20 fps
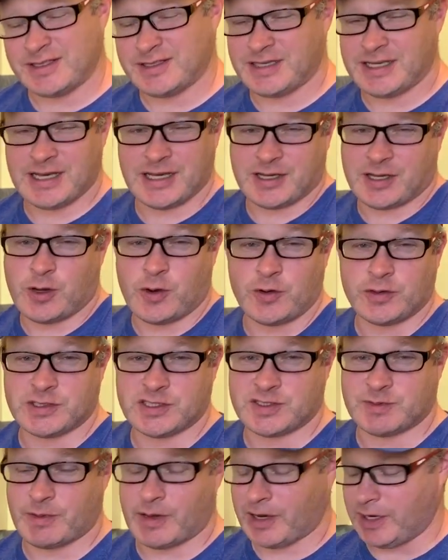You can get Coke
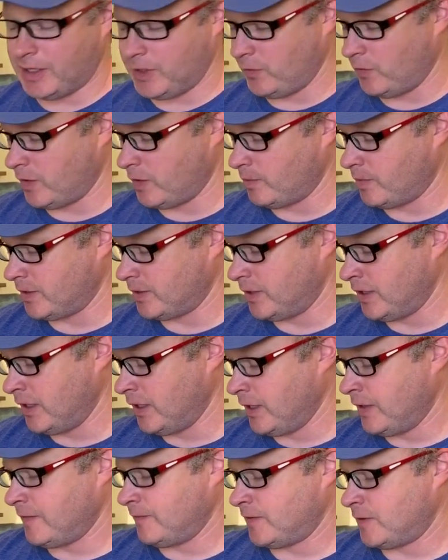just about anywhere, but
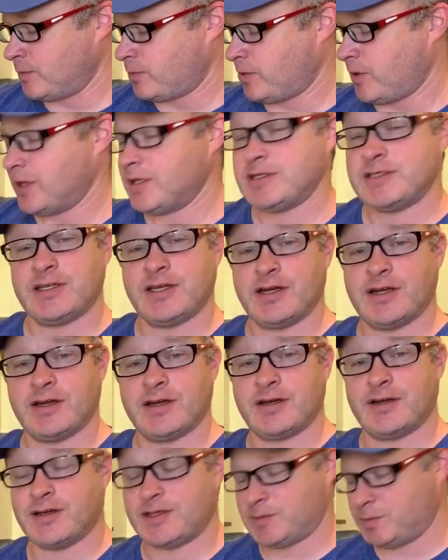the price
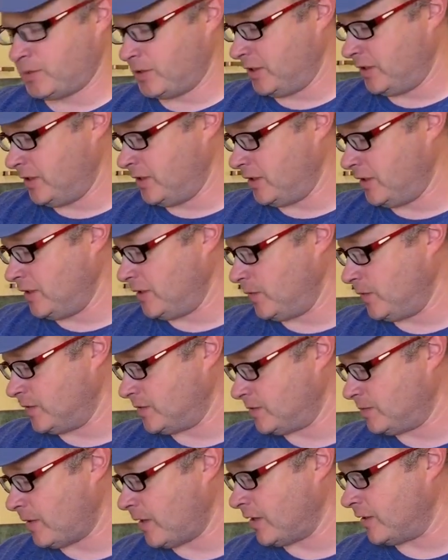here is pretty good. It
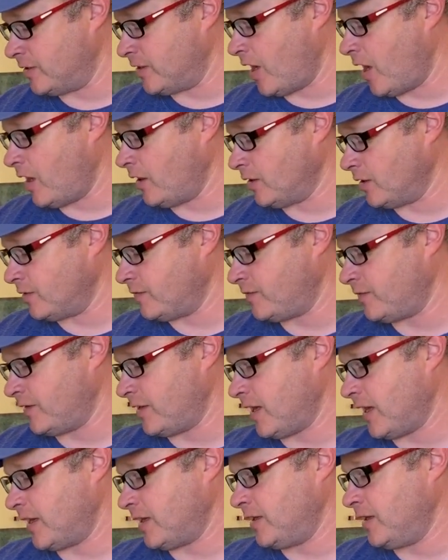was about $1 for
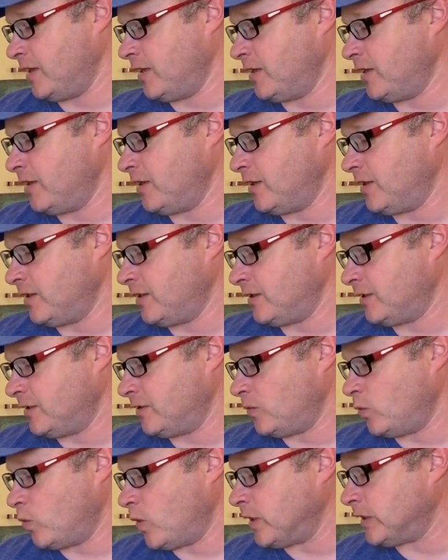that
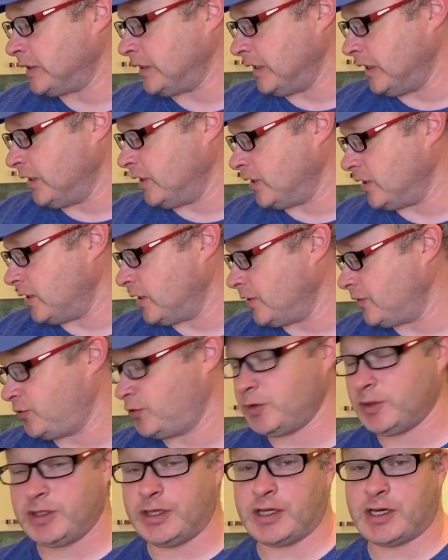1 liter. The
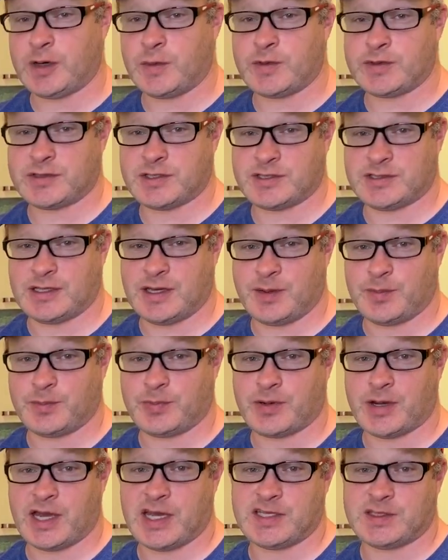2 liter was the
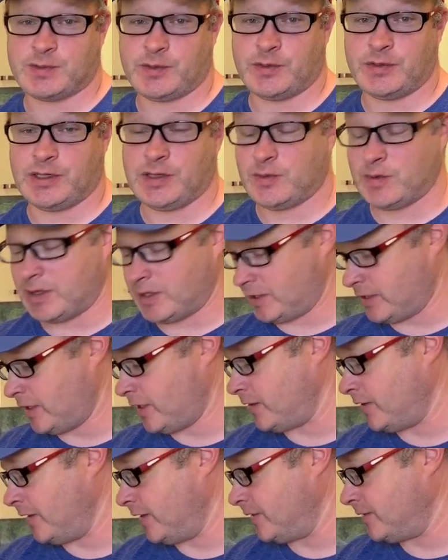same price, but we didn't want to
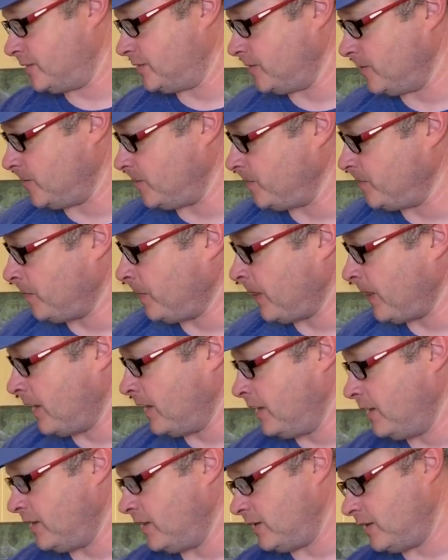carry it. So
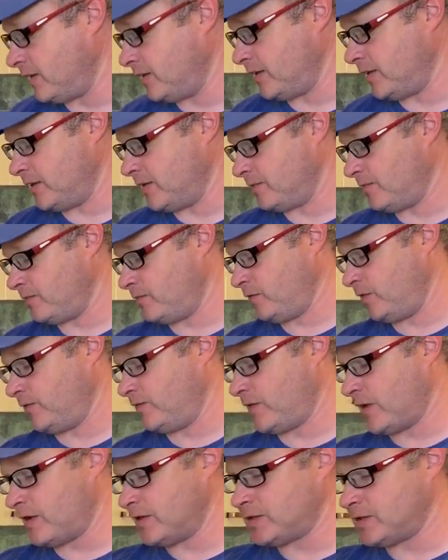we
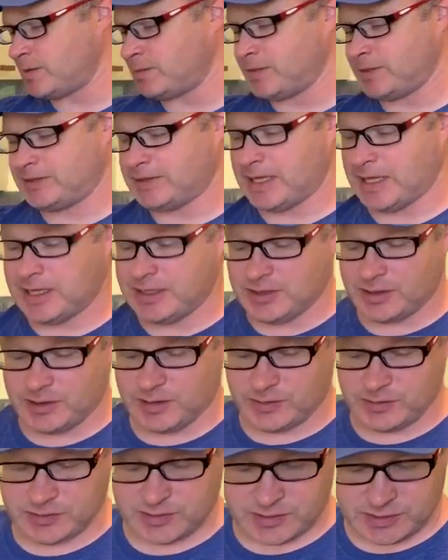found some
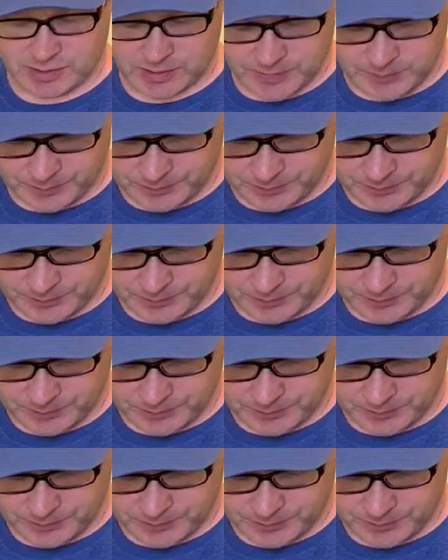potatoes.